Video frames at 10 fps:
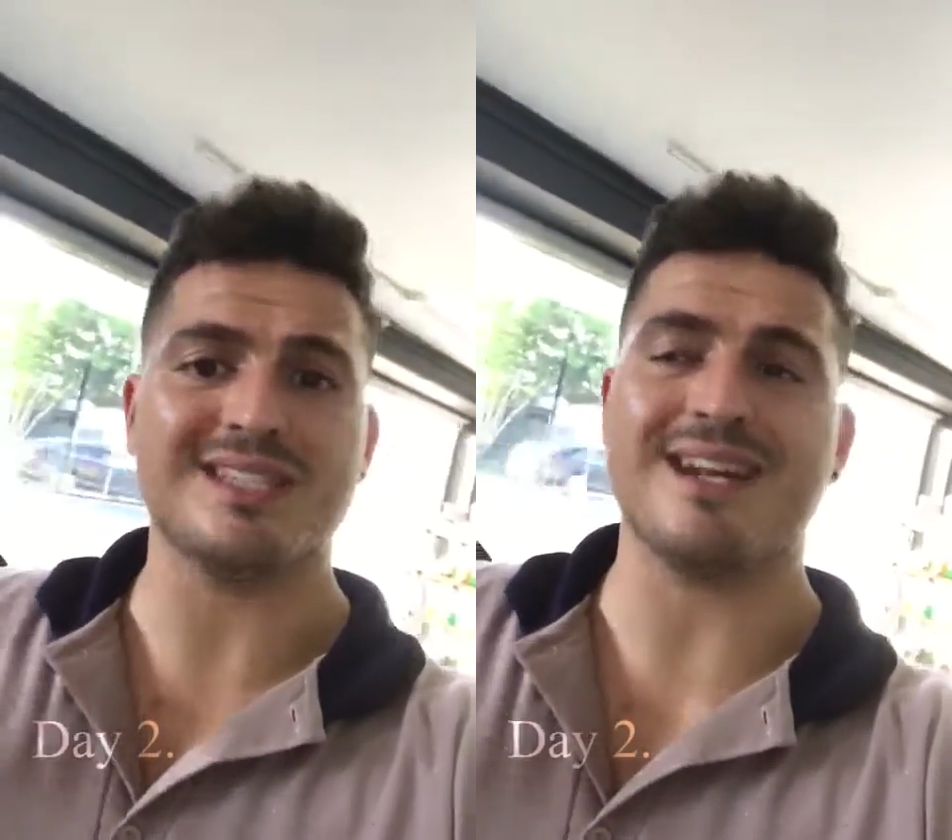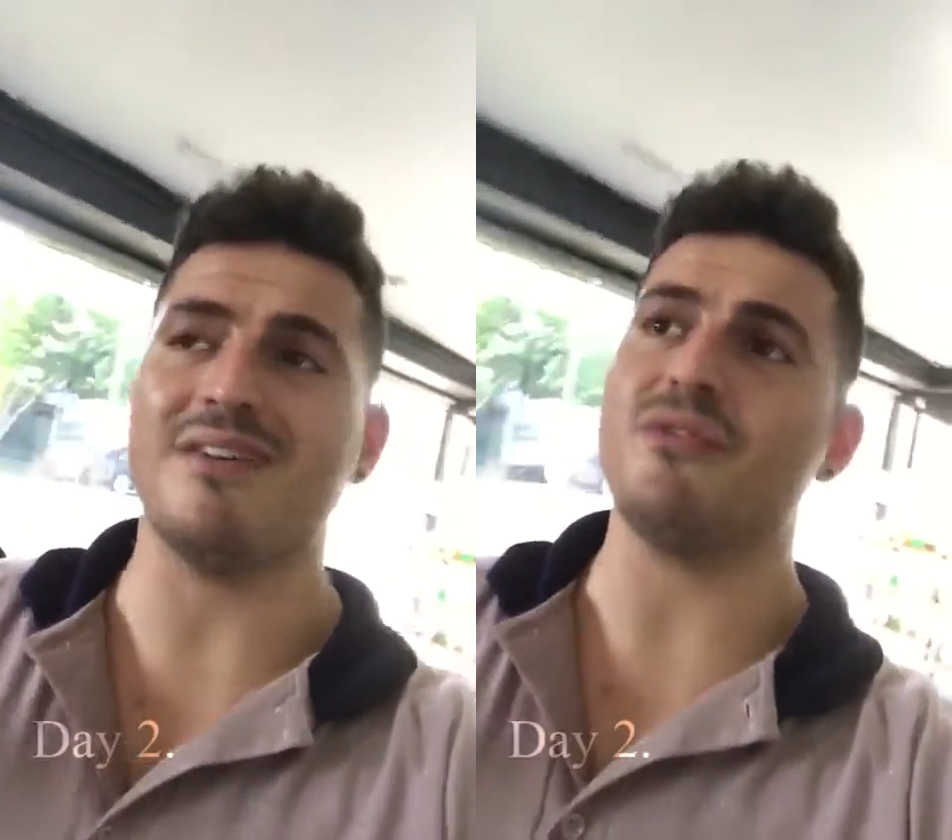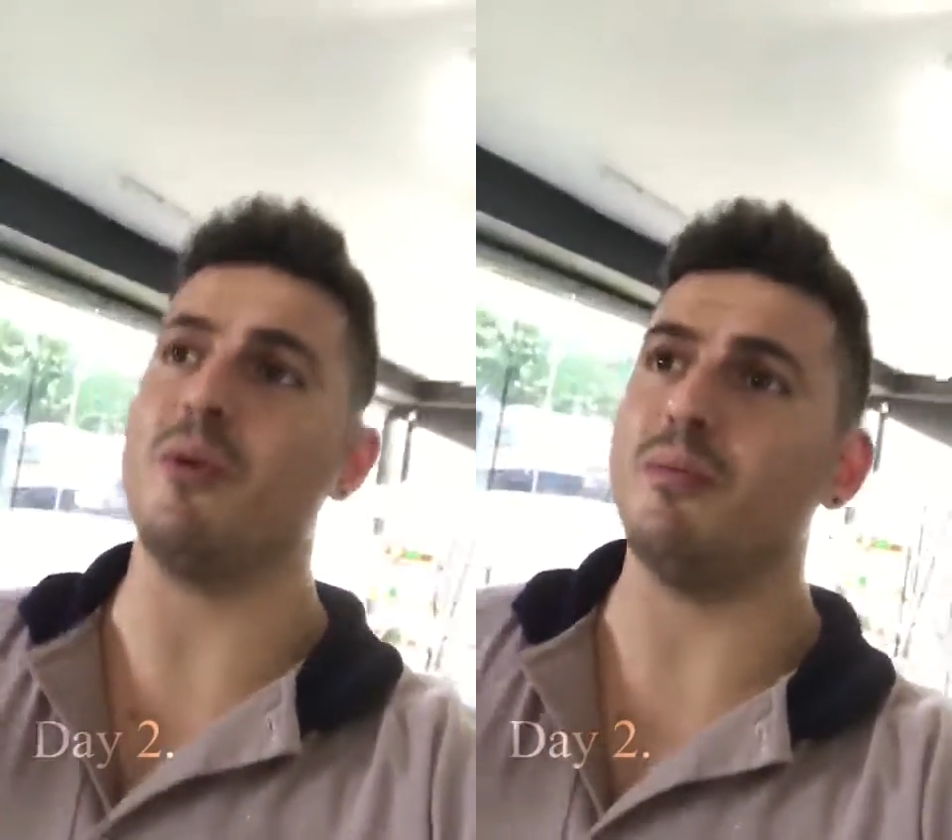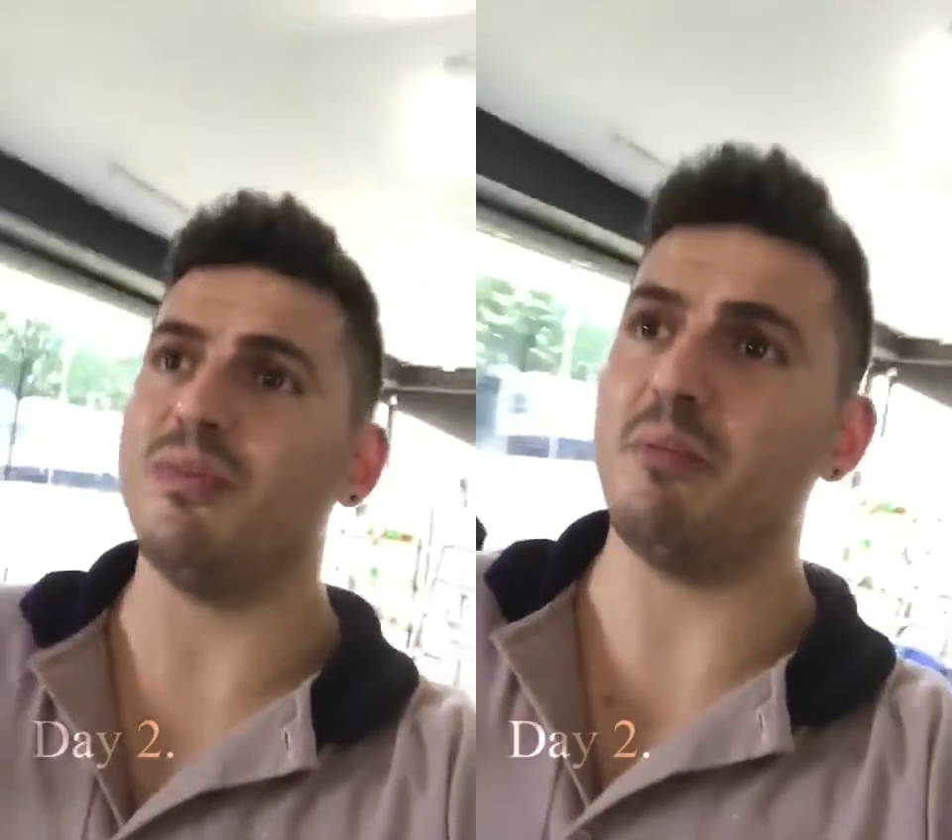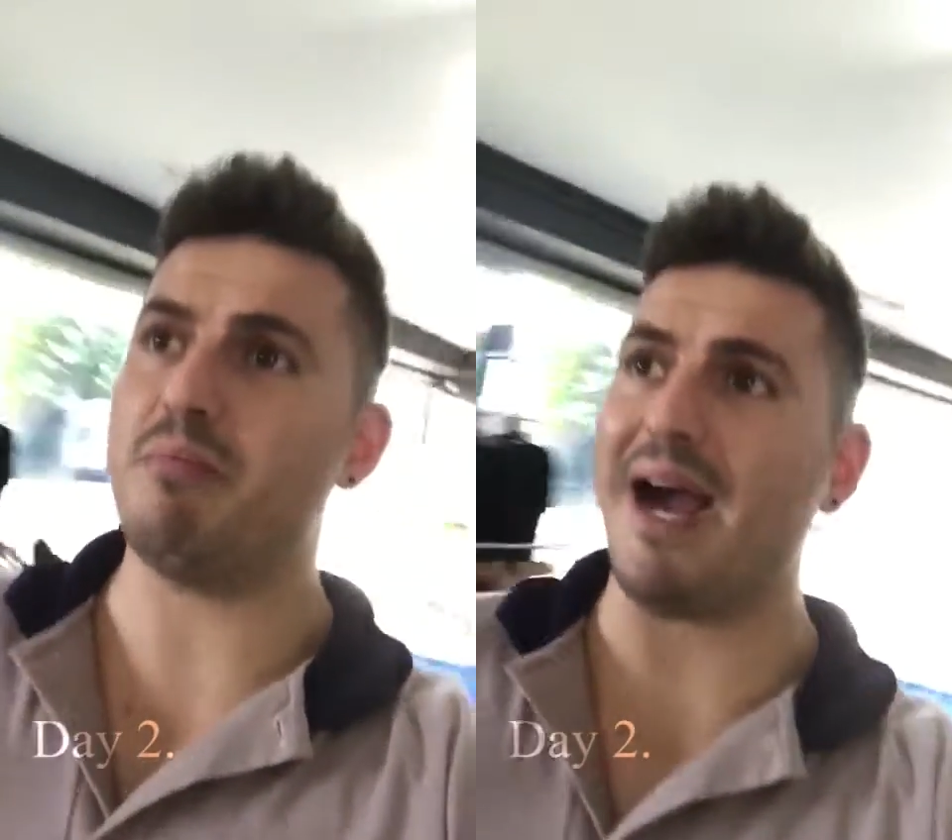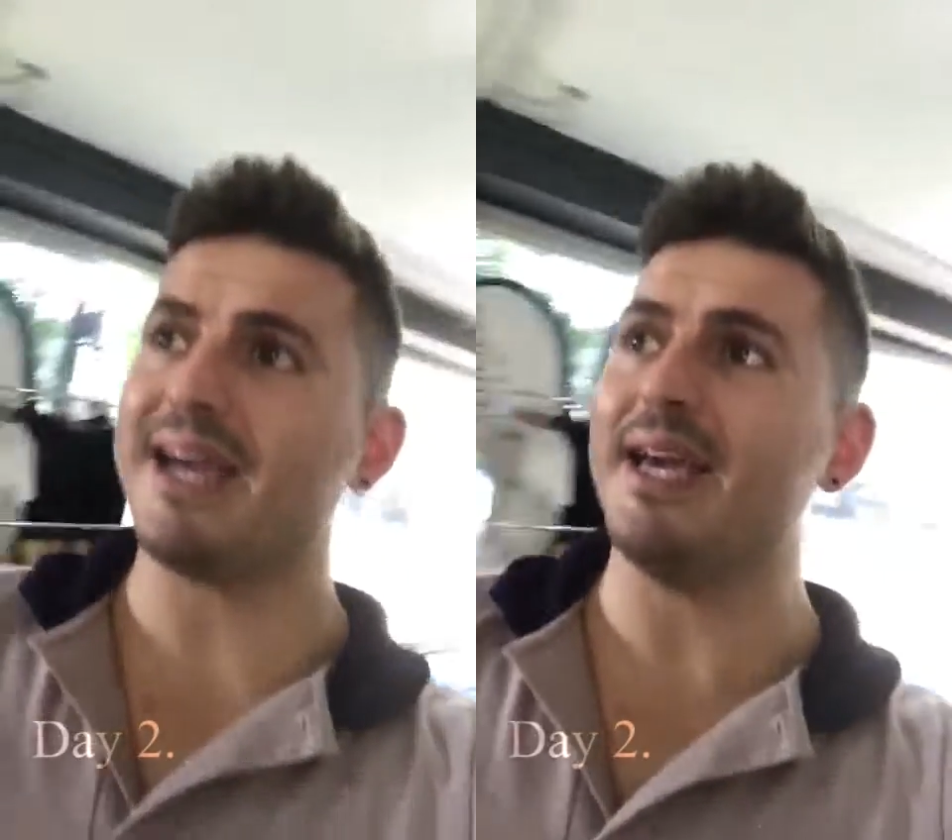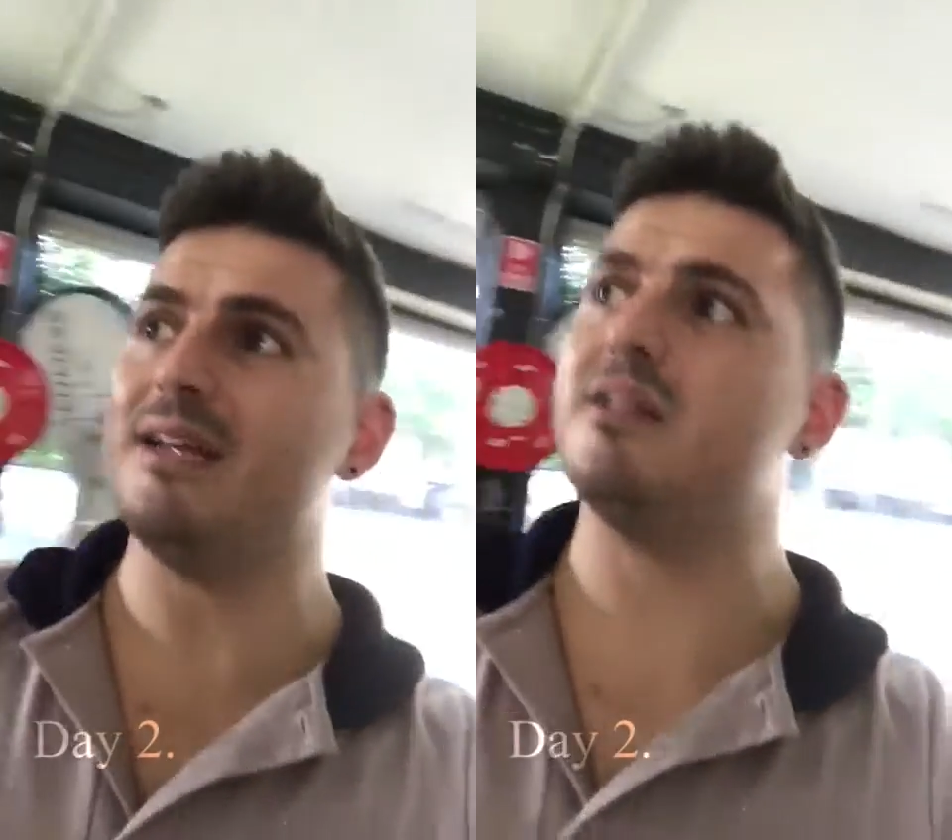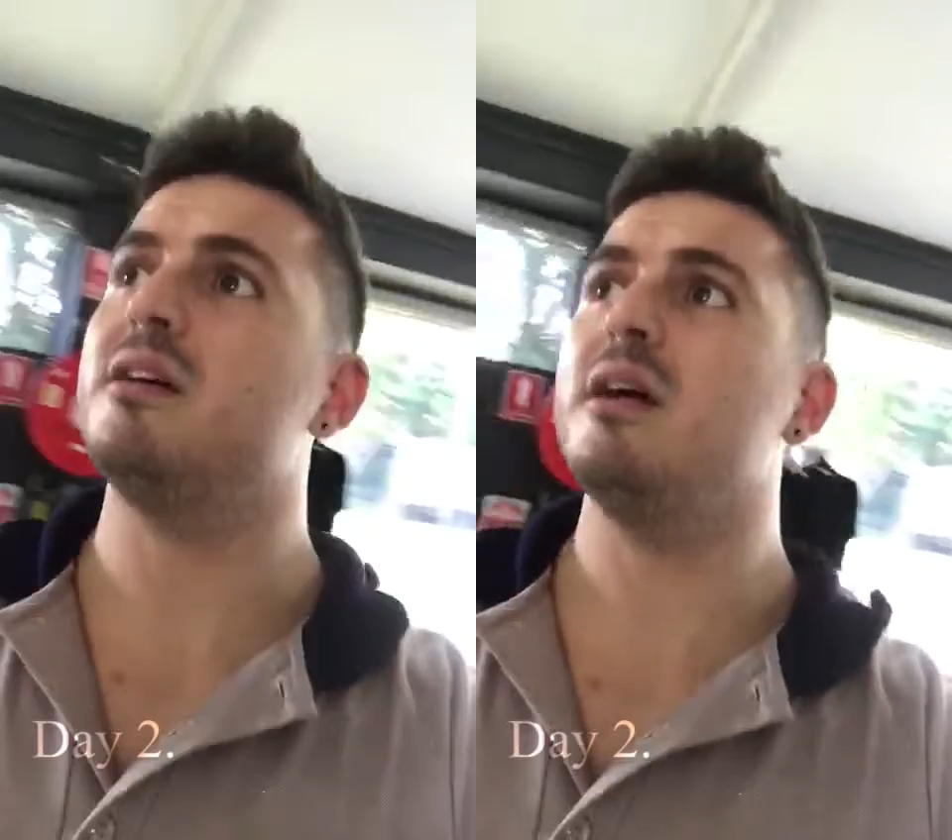start from the back end,